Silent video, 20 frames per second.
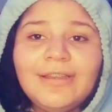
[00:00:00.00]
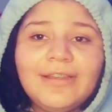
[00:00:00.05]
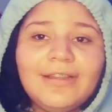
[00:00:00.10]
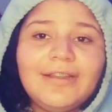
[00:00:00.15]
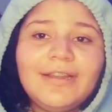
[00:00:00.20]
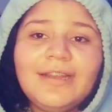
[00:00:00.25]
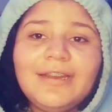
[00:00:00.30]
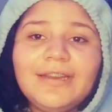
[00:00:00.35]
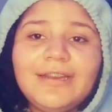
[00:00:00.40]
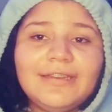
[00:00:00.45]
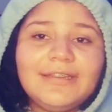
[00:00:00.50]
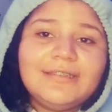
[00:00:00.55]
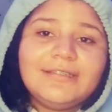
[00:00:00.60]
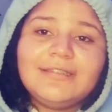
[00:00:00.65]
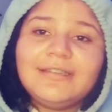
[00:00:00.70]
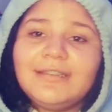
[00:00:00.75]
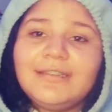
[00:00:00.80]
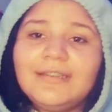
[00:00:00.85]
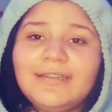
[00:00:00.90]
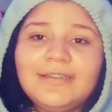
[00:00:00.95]

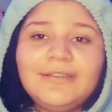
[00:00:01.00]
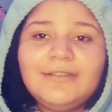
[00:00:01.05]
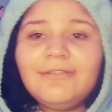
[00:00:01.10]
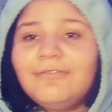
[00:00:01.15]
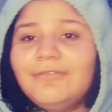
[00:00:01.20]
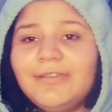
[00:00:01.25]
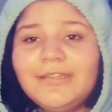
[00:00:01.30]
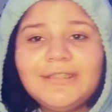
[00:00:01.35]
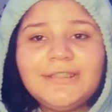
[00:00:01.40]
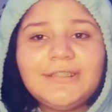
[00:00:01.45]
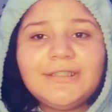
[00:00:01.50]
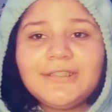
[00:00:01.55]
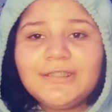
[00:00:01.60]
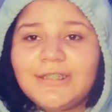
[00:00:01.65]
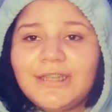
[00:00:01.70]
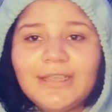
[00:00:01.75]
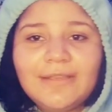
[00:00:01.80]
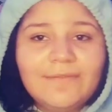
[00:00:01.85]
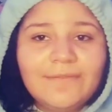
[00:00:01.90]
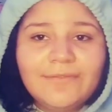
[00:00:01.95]
ladies you don't need to
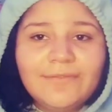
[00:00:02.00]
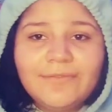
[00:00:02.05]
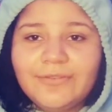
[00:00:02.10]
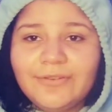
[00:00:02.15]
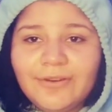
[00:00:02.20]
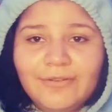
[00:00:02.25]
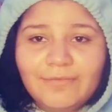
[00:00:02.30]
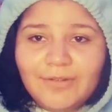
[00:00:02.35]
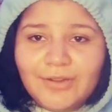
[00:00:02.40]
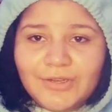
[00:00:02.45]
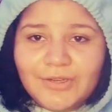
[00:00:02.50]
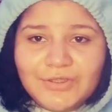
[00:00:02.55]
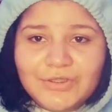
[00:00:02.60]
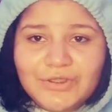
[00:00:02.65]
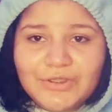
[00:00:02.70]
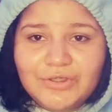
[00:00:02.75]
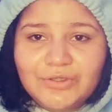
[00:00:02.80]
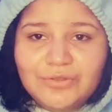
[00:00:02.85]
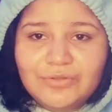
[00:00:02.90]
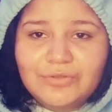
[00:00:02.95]
shave if you don't want
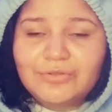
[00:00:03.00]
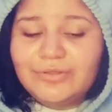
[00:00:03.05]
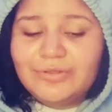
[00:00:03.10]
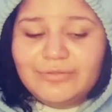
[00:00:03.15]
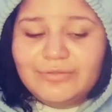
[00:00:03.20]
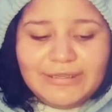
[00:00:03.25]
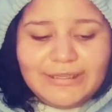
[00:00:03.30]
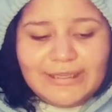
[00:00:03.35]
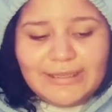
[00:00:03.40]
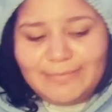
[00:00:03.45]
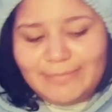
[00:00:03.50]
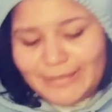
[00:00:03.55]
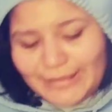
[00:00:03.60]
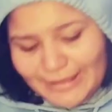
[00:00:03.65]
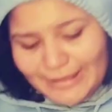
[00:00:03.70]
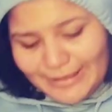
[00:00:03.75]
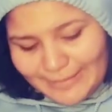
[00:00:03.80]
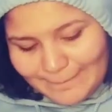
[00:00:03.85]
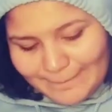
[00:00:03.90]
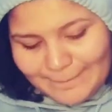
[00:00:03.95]
to you can keep
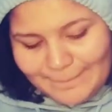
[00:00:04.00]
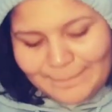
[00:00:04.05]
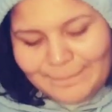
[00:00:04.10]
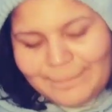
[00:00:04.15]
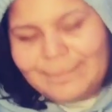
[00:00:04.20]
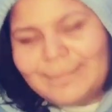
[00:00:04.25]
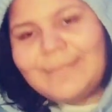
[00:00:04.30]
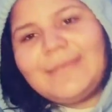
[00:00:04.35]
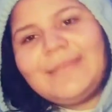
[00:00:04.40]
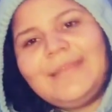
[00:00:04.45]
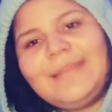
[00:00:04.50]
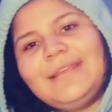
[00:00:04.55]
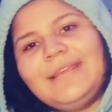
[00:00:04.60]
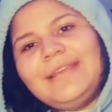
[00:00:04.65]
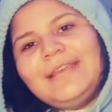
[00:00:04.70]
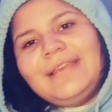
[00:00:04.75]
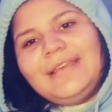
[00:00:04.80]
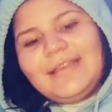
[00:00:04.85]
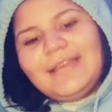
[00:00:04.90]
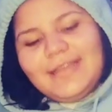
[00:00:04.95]
them
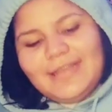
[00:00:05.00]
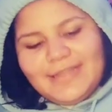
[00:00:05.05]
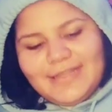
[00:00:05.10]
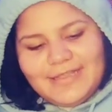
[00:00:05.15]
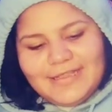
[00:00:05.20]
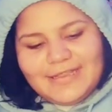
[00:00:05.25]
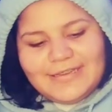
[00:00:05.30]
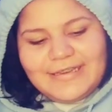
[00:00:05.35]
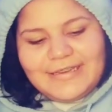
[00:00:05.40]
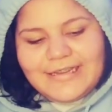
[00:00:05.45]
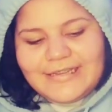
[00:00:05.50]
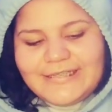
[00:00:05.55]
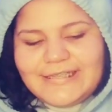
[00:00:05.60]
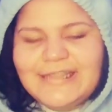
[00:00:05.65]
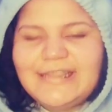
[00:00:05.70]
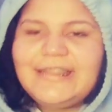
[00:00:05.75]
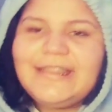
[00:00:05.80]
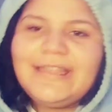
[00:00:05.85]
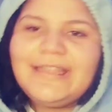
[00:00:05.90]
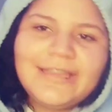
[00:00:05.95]
nice
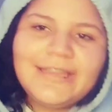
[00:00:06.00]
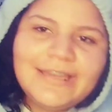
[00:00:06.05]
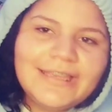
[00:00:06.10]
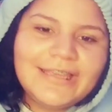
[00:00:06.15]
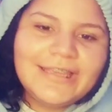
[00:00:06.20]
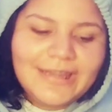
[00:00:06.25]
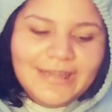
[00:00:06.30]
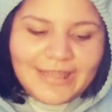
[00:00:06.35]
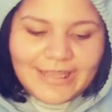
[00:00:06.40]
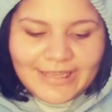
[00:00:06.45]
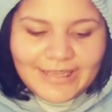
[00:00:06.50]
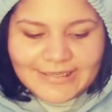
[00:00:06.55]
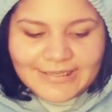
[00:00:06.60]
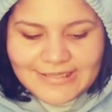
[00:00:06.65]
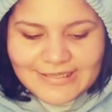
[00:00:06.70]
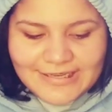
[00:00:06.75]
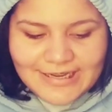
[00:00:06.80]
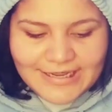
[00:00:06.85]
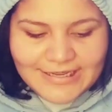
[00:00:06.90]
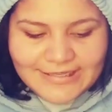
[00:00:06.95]
and thickening legs
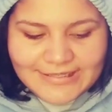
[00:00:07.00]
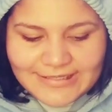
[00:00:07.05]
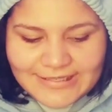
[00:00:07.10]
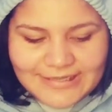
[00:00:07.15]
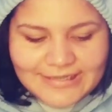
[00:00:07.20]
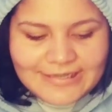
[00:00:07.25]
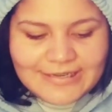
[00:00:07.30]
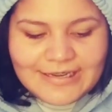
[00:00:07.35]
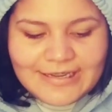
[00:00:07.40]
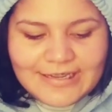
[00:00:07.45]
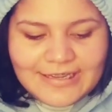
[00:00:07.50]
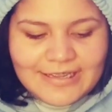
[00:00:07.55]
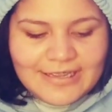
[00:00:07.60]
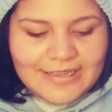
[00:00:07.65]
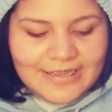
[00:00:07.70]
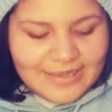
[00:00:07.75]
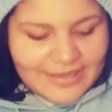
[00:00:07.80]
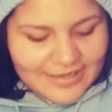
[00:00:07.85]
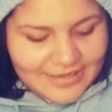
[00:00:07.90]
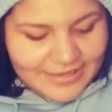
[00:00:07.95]
nice and
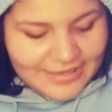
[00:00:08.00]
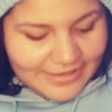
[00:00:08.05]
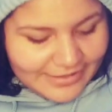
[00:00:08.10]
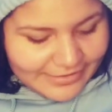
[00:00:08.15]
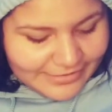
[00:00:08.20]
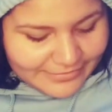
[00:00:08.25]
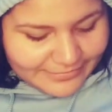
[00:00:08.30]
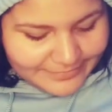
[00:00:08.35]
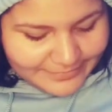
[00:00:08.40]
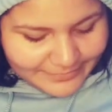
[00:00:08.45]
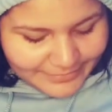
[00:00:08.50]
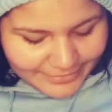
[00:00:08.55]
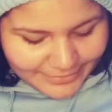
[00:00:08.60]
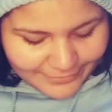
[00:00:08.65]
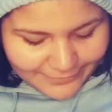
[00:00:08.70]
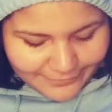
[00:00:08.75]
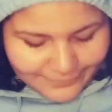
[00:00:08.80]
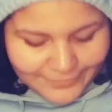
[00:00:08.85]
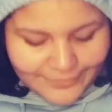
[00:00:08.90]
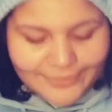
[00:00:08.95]
uh,
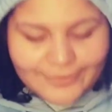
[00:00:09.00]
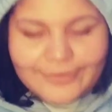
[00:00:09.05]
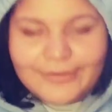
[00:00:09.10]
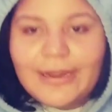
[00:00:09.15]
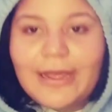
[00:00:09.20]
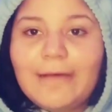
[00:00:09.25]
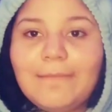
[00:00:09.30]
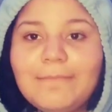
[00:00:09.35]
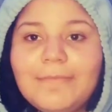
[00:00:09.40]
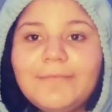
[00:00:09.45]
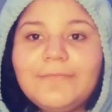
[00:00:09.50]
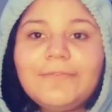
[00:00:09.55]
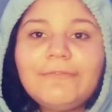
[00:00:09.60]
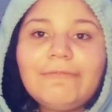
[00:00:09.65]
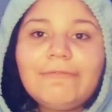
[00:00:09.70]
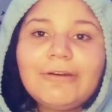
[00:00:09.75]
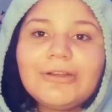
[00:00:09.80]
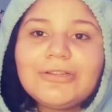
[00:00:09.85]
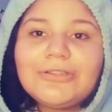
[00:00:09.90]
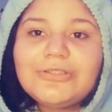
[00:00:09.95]
furred up if you
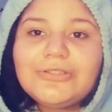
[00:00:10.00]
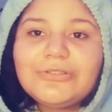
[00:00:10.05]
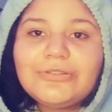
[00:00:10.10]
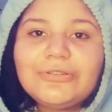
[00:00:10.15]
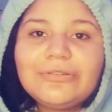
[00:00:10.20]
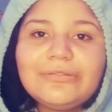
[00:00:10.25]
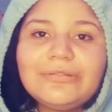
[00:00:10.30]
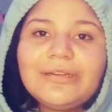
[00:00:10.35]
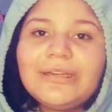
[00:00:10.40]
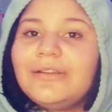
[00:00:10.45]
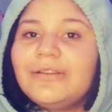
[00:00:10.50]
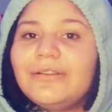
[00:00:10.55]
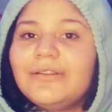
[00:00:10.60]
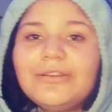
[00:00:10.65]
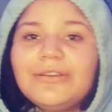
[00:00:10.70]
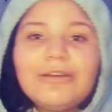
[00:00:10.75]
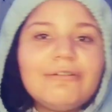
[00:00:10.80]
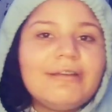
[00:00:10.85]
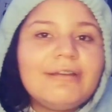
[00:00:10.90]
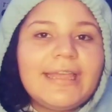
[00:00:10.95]
want to
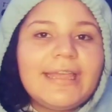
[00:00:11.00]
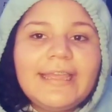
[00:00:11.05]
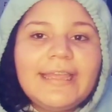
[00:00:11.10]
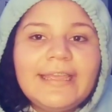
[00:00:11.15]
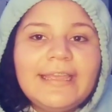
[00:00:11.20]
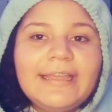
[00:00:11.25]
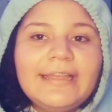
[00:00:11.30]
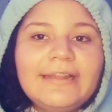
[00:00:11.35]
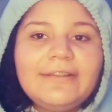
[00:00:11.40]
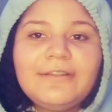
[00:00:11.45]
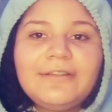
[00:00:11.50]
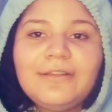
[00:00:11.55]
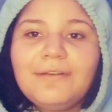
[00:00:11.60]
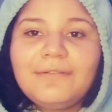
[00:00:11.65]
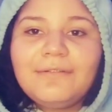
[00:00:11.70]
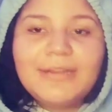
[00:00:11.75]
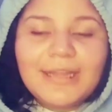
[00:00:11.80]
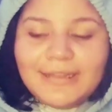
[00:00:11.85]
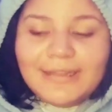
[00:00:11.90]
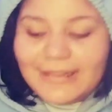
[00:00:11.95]
no hate no
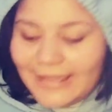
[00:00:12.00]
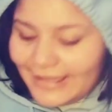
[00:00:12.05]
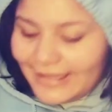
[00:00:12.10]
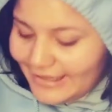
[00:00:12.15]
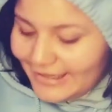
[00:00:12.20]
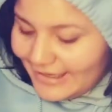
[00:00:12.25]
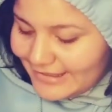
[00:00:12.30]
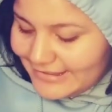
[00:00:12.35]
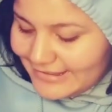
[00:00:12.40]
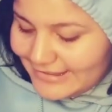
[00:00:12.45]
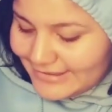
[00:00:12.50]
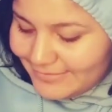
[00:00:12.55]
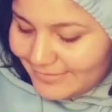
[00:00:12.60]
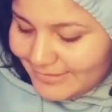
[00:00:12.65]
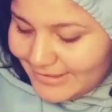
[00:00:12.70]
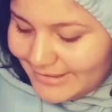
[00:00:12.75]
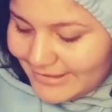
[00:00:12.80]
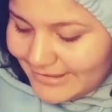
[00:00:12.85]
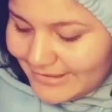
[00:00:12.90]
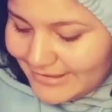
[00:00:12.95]
nothing i just
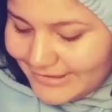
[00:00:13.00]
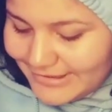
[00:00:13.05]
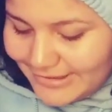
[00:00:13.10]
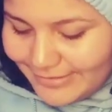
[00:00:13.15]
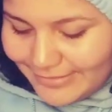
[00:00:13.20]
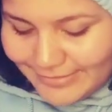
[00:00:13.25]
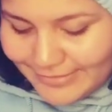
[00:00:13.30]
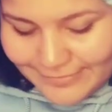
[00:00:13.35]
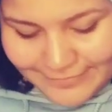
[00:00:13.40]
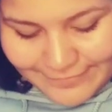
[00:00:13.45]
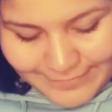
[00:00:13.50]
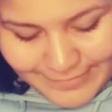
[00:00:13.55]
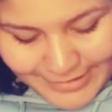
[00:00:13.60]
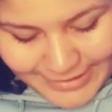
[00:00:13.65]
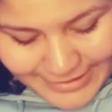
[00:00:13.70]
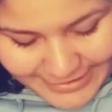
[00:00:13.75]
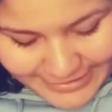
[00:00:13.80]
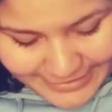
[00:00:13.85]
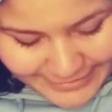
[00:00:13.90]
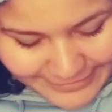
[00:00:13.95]
want to shave
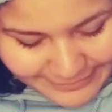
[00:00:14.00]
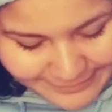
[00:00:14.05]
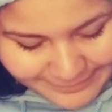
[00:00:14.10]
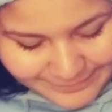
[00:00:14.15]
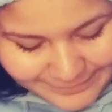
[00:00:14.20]
my